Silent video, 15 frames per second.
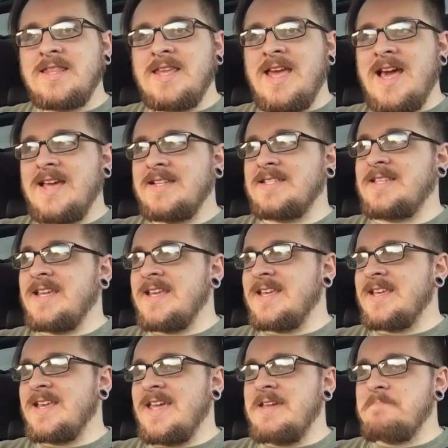the
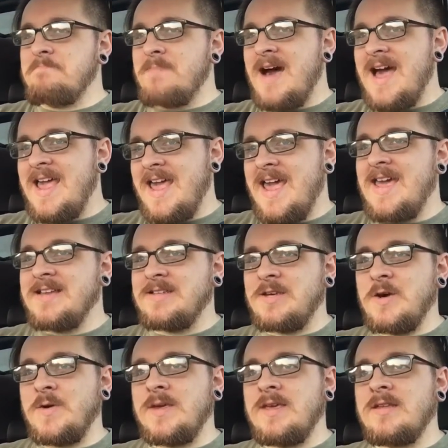idea in my head going